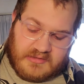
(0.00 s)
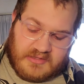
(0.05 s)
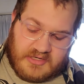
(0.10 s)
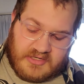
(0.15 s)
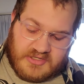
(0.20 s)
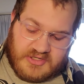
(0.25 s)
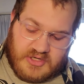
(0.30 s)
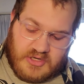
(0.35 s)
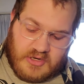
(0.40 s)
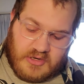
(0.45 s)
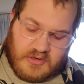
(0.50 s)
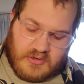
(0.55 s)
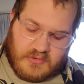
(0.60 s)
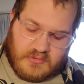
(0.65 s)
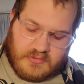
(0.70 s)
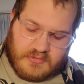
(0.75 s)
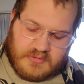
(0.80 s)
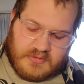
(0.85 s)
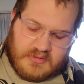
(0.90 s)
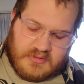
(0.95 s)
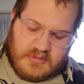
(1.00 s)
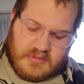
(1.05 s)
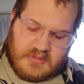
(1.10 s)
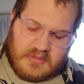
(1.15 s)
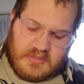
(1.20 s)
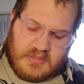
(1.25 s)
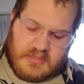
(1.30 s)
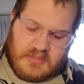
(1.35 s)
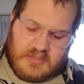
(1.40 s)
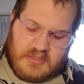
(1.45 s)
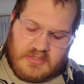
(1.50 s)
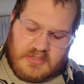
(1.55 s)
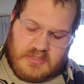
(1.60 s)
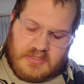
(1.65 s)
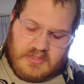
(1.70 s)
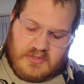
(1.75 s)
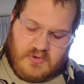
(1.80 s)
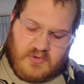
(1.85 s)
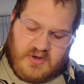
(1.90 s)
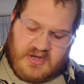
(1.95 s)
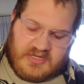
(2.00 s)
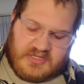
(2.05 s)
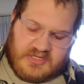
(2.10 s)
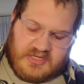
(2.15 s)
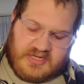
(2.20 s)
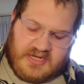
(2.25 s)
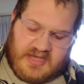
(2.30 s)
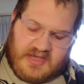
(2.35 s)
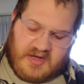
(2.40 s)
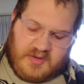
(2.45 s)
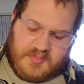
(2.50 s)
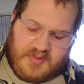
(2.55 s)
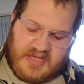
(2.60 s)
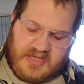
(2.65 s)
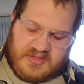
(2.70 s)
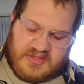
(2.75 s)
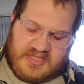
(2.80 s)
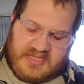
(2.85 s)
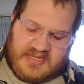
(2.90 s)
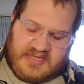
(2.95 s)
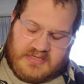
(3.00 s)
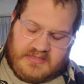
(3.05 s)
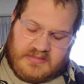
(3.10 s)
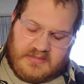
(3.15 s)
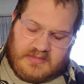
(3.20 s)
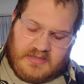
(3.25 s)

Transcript: There's no question, doubt about that.